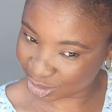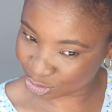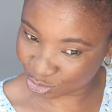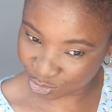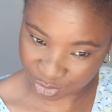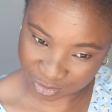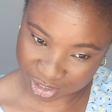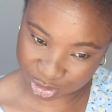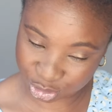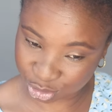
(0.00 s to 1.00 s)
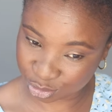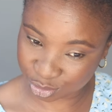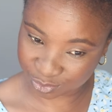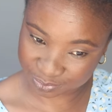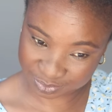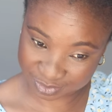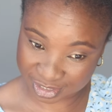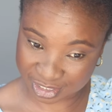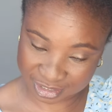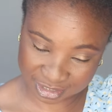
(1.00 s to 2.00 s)
like it's not growing to
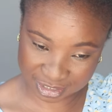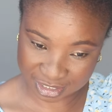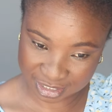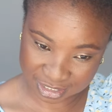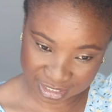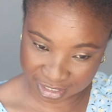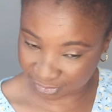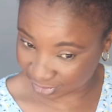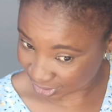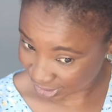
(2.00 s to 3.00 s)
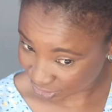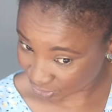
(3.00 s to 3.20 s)
this level here.